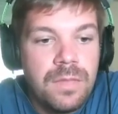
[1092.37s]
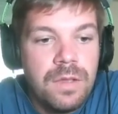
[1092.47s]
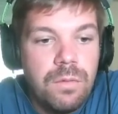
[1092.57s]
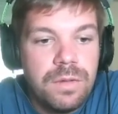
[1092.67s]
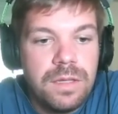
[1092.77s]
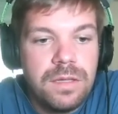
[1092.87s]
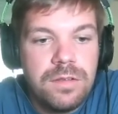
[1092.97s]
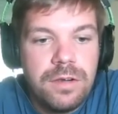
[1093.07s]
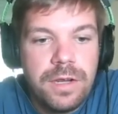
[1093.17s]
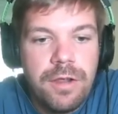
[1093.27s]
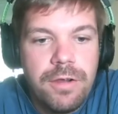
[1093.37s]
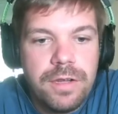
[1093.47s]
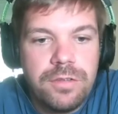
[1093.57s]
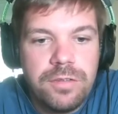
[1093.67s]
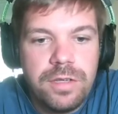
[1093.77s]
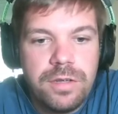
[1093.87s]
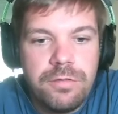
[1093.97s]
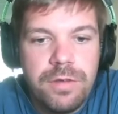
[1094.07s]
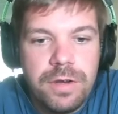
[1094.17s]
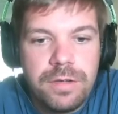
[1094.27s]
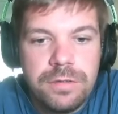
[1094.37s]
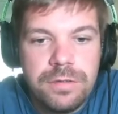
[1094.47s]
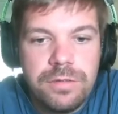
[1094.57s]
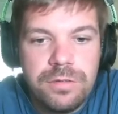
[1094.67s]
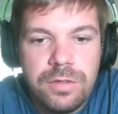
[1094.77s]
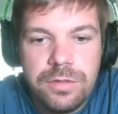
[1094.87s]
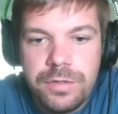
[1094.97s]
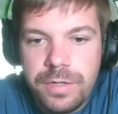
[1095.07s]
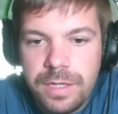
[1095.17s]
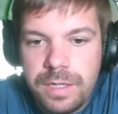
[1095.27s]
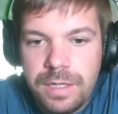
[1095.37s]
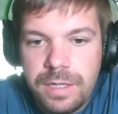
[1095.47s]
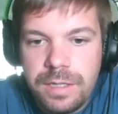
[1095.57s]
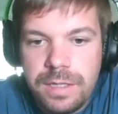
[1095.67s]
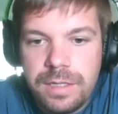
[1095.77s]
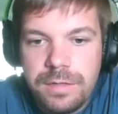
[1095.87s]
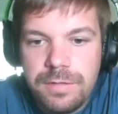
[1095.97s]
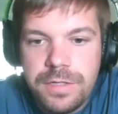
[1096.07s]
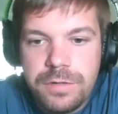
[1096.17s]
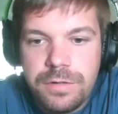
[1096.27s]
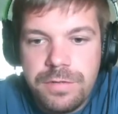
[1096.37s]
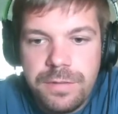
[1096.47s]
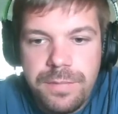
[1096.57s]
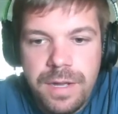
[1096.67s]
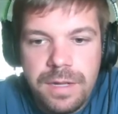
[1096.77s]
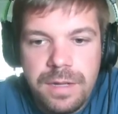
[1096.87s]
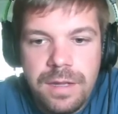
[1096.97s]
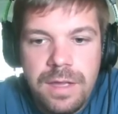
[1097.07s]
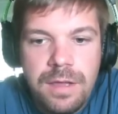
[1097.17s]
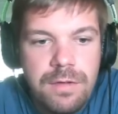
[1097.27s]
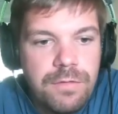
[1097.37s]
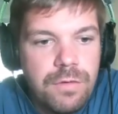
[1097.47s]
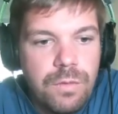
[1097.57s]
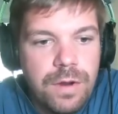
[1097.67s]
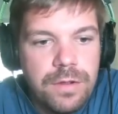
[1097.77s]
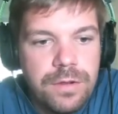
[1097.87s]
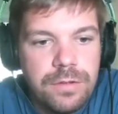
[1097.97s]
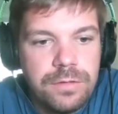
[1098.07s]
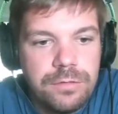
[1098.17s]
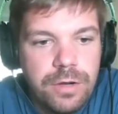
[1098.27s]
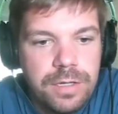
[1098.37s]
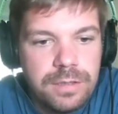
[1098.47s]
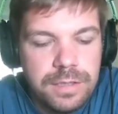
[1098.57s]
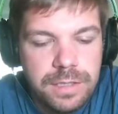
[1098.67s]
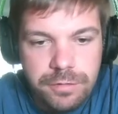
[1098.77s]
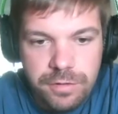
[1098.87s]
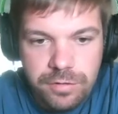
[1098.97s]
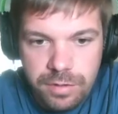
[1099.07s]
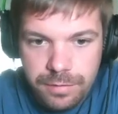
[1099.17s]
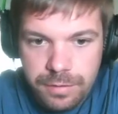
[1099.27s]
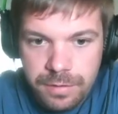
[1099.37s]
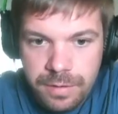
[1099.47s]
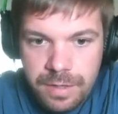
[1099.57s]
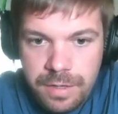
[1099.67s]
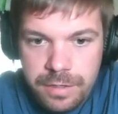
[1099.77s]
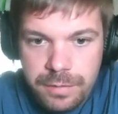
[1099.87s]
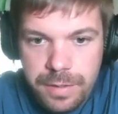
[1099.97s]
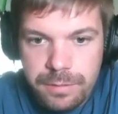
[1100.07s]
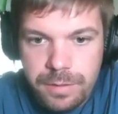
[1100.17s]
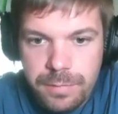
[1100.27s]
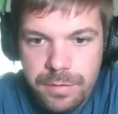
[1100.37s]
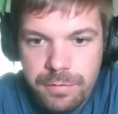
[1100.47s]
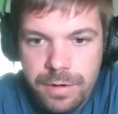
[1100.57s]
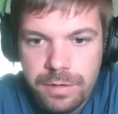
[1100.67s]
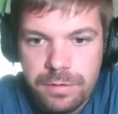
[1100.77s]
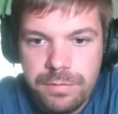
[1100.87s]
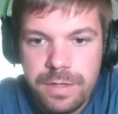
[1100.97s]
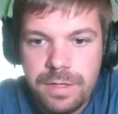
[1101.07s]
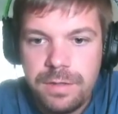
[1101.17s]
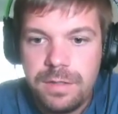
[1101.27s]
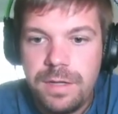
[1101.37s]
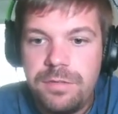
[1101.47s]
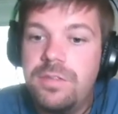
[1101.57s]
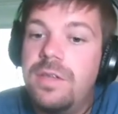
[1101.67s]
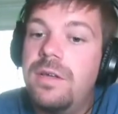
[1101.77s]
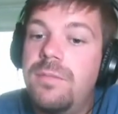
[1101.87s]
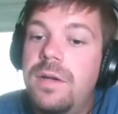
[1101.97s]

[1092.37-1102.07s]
Within the target area, you'll see a new reticle so you can get the visual feedback for where you're trying to lead the receiver. You'll be able to move the reticle via the left stick.